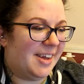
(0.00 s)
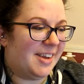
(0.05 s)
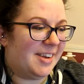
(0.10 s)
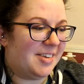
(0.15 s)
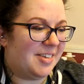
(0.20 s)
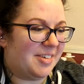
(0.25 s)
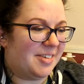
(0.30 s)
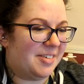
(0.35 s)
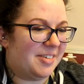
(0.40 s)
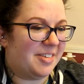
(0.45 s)

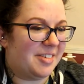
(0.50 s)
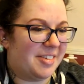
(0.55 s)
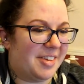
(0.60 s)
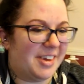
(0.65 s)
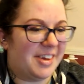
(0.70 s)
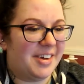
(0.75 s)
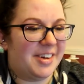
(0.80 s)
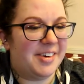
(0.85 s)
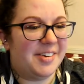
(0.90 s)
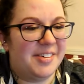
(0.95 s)
And she was
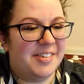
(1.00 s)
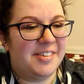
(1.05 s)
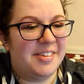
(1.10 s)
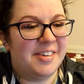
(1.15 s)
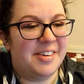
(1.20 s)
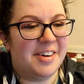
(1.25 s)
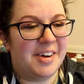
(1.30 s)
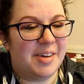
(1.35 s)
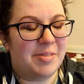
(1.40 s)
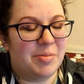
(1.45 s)
like, "Oh,
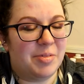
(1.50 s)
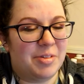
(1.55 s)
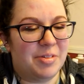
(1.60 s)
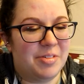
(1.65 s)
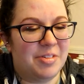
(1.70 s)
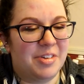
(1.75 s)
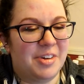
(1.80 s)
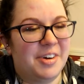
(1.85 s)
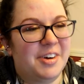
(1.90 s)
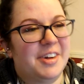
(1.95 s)
I'm so
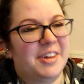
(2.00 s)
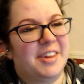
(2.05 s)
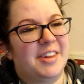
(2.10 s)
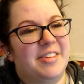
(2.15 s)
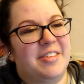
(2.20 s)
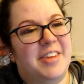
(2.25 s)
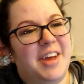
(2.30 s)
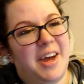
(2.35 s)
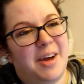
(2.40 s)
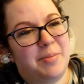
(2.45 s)
sorry
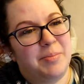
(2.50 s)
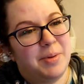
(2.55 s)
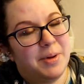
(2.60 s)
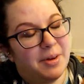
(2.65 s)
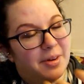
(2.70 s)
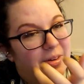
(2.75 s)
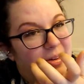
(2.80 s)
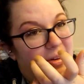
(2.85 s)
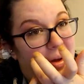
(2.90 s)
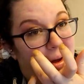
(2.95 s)
this
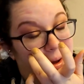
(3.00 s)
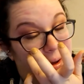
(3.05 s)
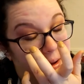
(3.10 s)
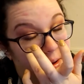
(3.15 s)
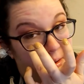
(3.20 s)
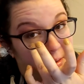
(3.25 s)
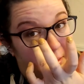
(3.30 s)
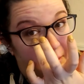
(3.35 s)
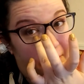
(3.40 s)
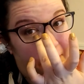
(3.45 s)
happened.
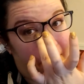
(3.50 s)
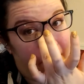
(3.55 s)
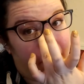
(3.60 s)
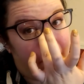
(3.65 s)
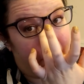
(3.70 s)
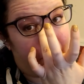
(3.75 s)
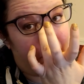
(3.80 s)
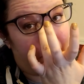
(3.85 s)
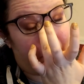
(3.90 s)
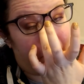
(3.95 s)
Do you
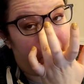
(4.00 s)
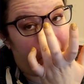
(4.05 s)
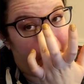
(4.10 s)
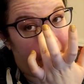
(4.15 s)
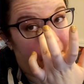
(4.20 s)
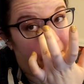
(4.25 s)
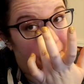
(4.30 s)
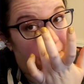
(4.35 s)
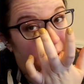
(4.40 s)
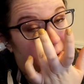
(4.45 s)
still want me to
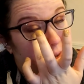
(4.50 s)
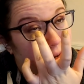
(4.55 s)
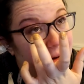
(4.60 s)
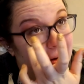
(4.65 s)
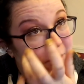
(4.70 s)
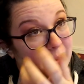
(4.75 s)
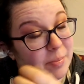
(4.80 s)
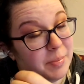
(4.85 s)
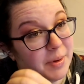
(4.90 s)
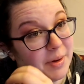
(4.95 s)
go pick it
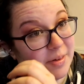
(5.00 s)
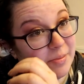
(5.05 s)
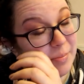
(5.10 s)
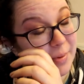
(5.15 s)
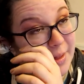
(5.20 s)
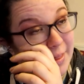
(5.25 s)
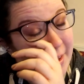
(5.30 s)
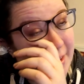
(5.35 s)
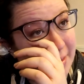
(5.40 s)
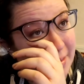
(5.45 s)
up?" And
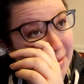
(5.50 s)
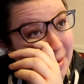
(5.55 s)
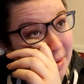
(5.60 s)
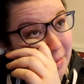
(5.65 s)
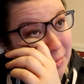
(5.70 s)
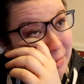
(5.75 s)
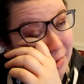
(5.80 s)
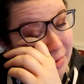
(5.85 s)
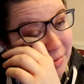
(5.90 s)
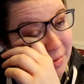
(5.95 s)
by that
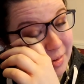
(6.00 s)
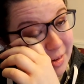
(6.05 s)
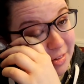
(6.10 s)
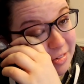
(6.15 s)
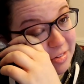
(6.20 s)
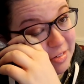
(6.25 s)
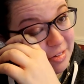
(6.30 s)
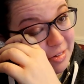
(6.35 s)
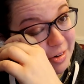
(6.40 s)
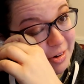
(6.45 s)
time we were all
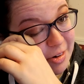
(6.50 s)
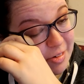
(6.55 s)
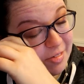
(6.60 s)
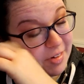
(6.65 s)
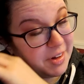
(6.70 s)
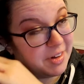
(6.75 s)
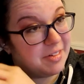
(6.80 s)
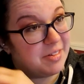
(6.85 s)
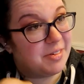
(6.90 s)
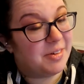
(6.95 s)

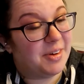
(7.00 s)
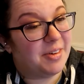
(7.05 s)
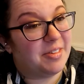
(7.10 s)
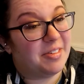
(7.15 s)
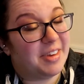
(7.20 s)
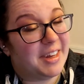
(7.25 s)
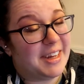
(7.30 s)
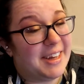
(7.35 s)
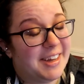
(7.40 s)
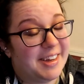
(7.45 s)
starving, so I
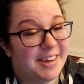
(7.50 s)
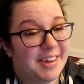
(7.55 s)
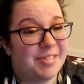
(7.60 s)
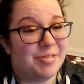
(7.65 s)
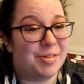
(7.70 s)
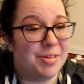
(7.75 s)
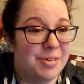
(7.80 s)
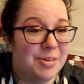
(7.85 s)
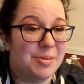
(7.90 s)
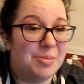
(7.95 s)
was like,
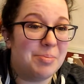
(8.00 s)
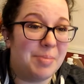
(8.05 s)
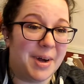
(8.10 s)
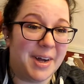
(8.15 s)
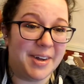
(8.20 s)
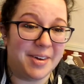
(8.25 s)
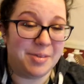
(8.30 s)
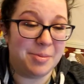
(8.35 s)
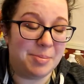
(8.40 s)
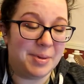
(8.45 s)
"If you don't
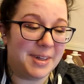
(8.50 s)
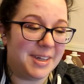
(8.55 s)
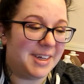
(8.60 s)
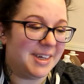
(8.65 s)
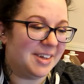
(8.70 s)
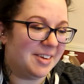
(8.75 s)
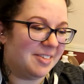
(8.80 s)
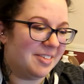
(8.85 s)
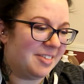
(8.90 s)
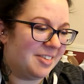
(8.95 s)
mind,
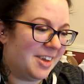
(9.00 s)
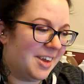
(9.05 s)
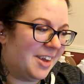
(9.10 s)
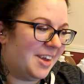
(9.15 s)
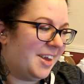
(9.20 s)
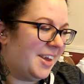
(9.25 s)
please."